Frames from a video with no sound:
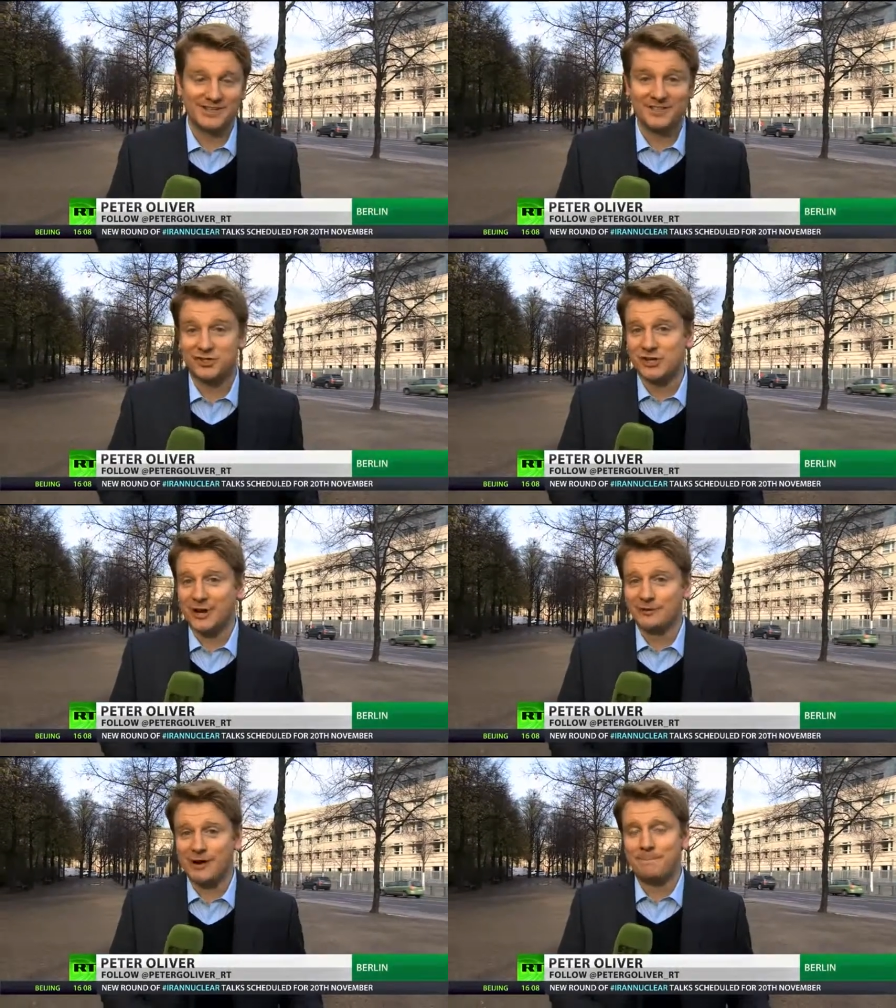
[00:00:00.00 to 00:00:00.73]
is to
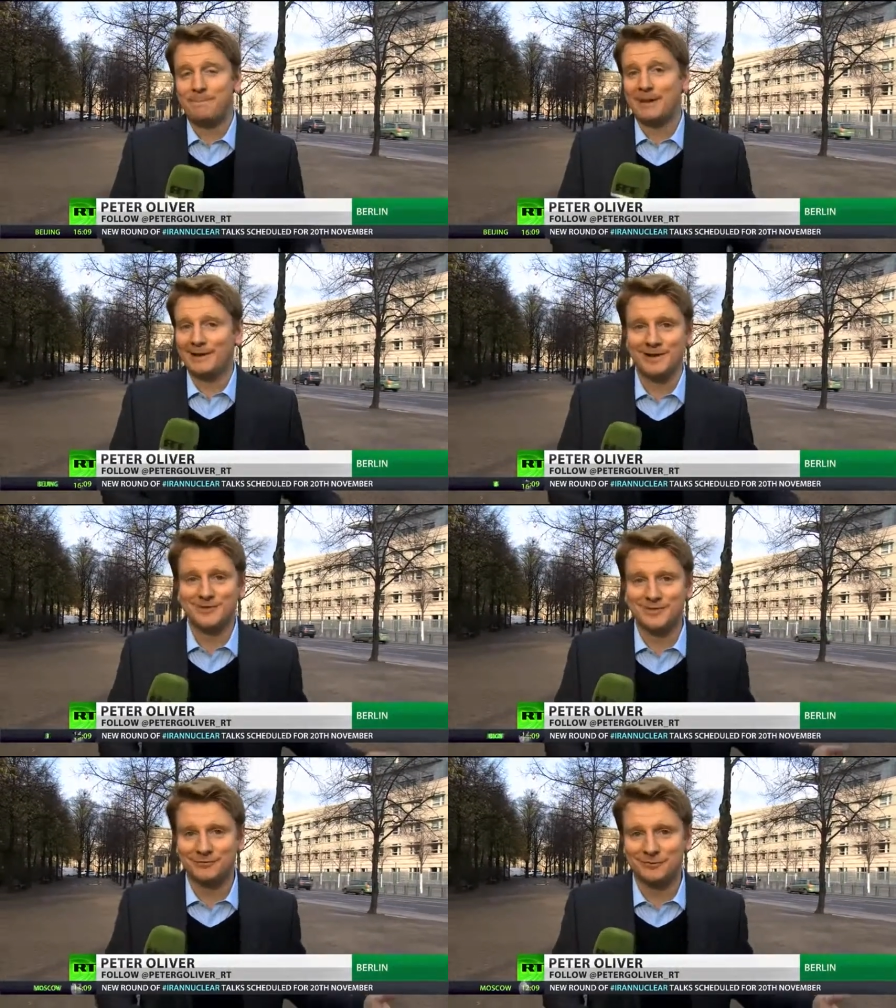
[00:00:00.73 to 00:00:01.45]
generate
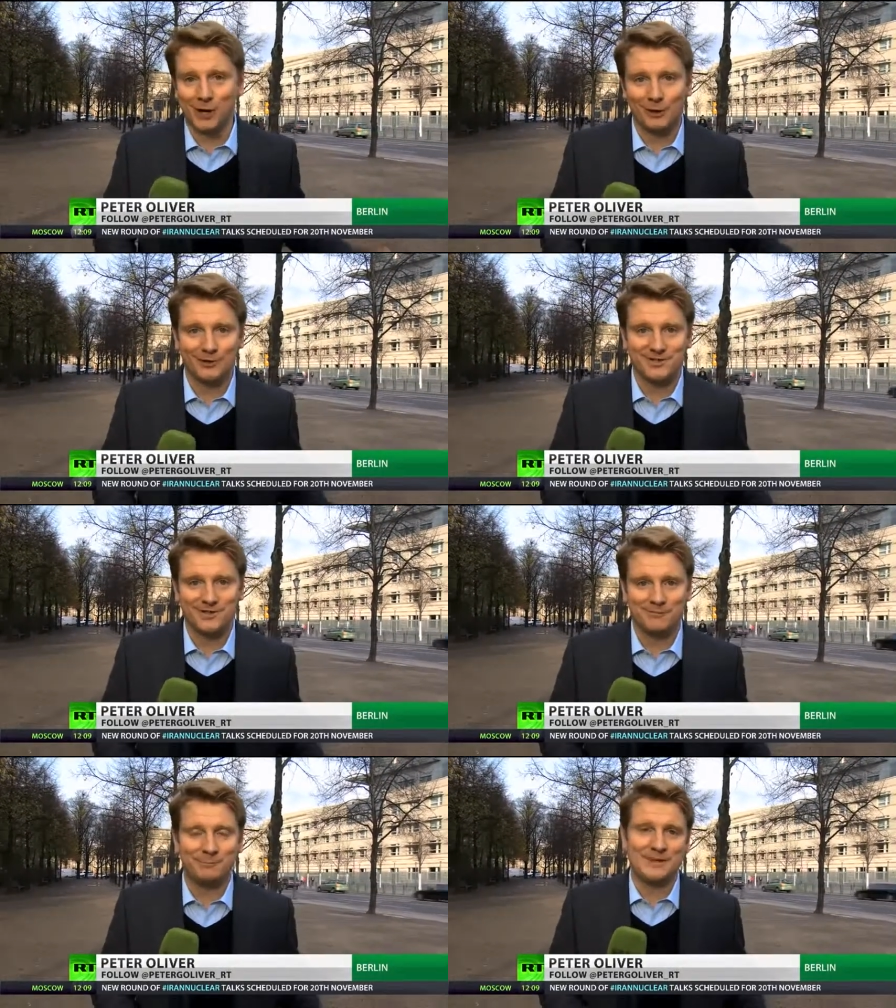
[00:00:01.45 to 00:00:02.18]
billions of
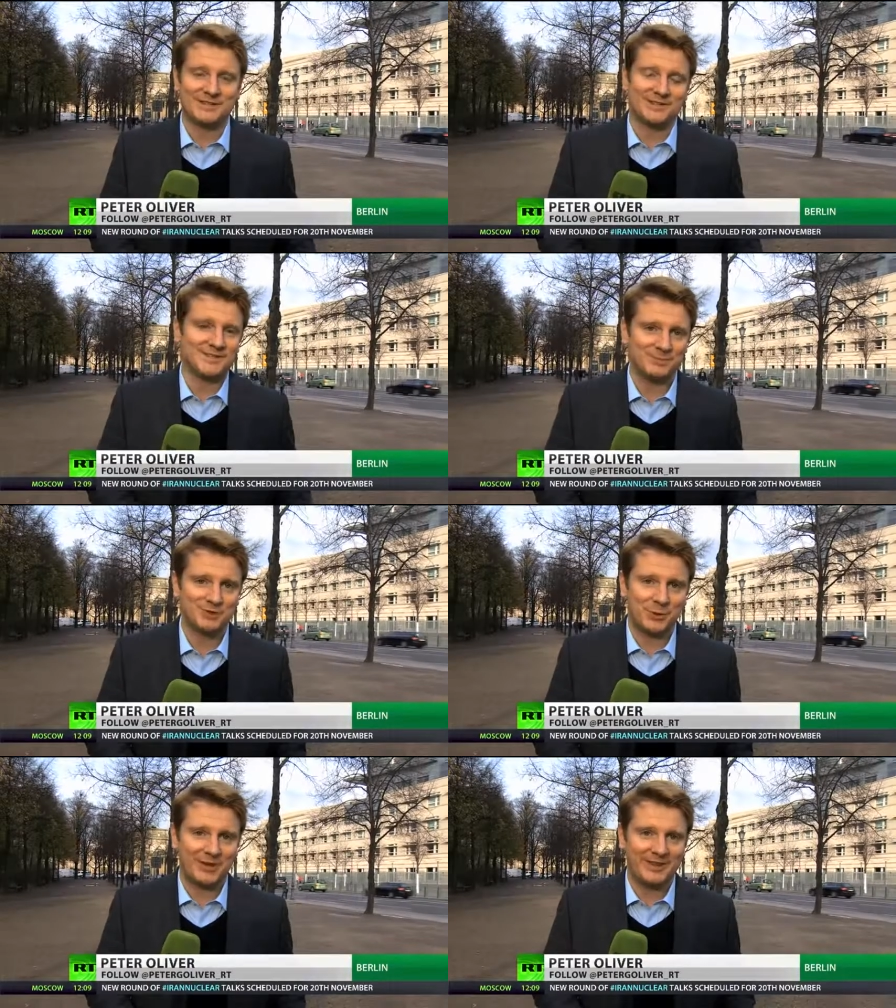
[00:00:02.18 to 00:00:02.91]
dollars of business
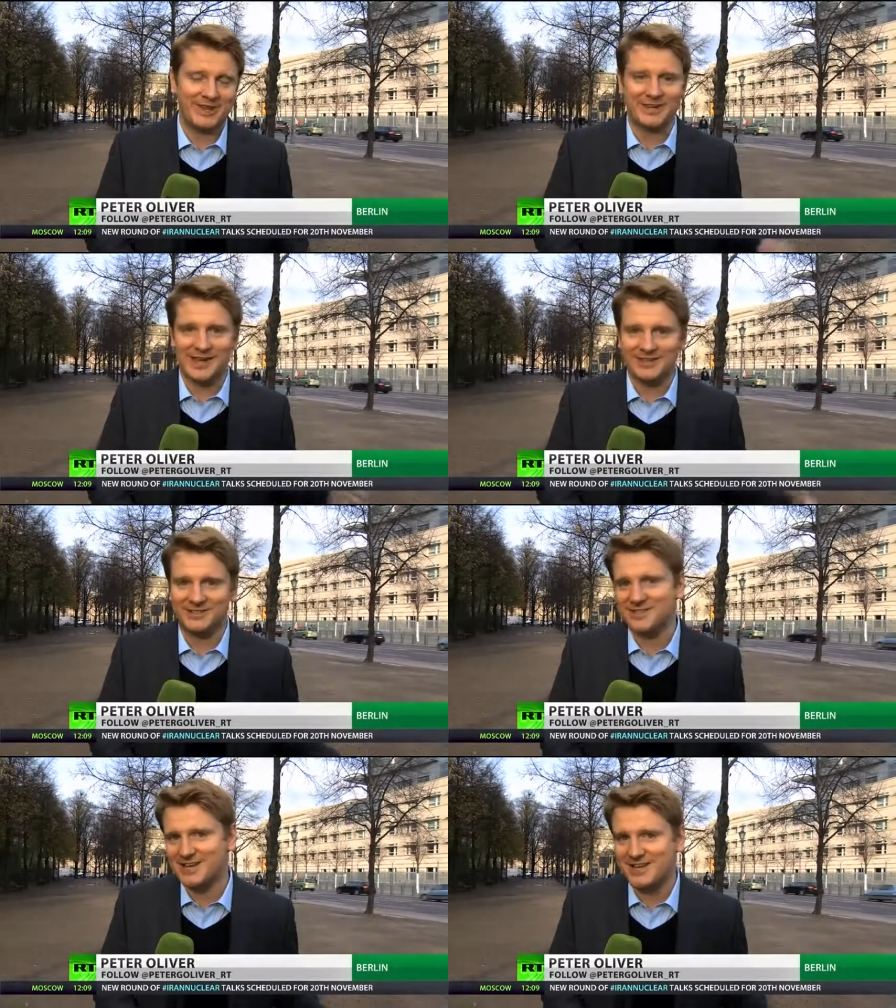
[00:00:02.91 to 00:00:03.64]
between the
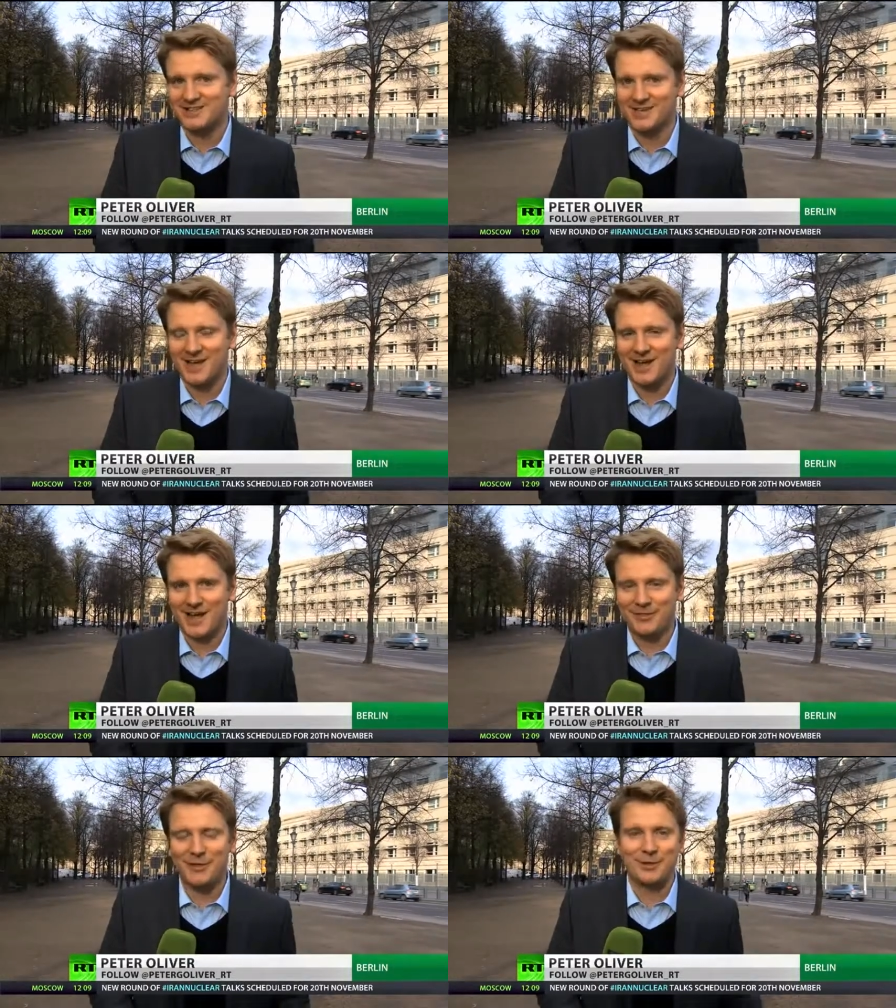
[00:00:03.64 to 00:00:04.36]
United States
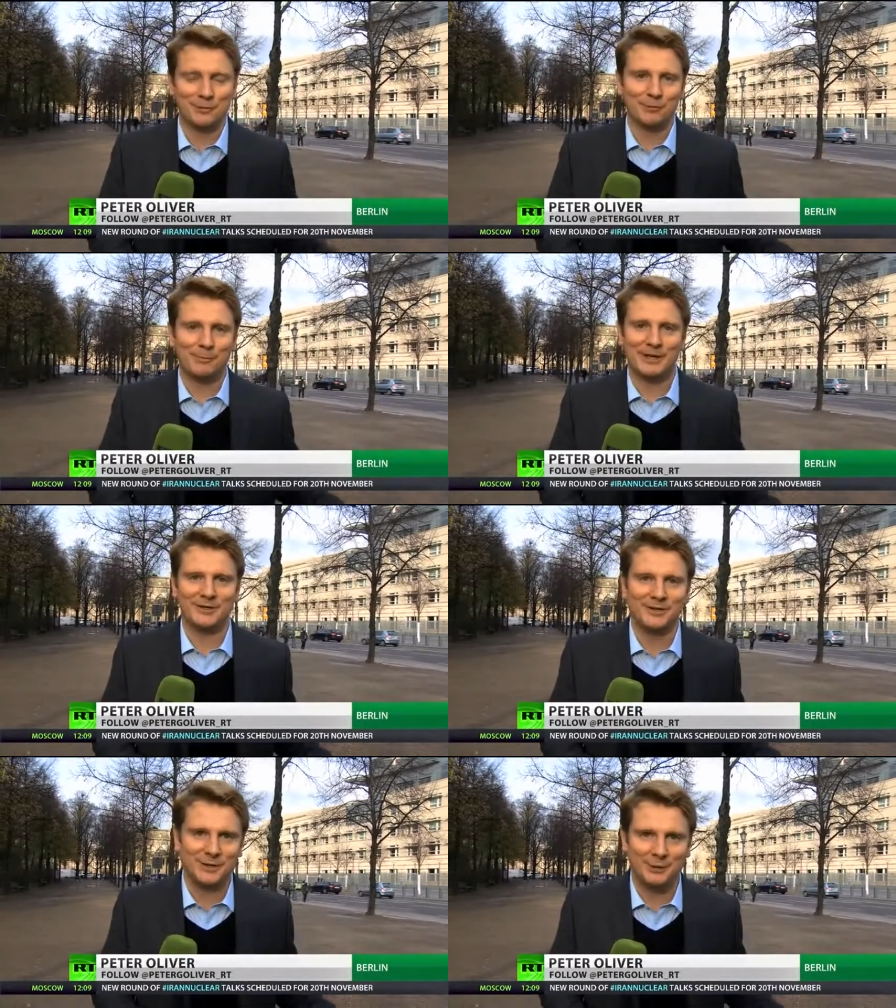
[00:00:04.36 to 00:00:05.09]
and the
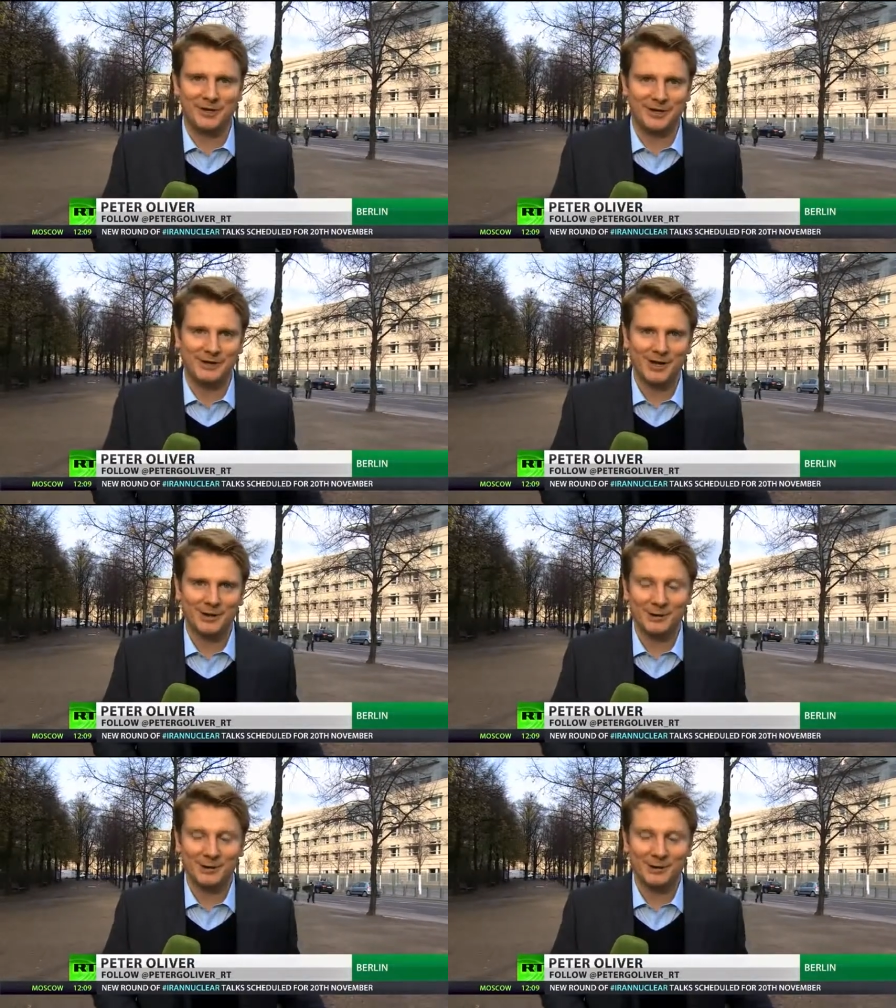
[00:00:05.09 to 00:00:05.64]
European Union.